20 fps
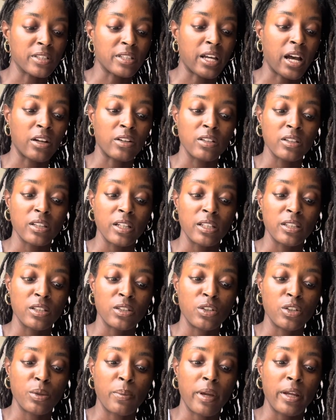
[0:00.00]
calculate the
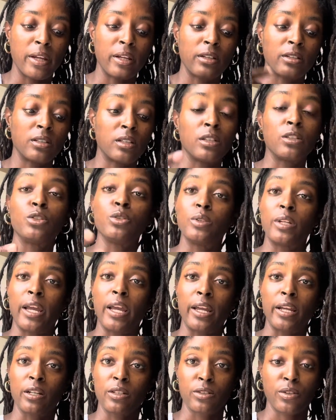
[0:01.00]
due
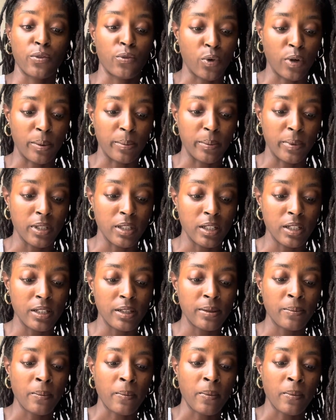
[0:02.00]
date. Here's a formula.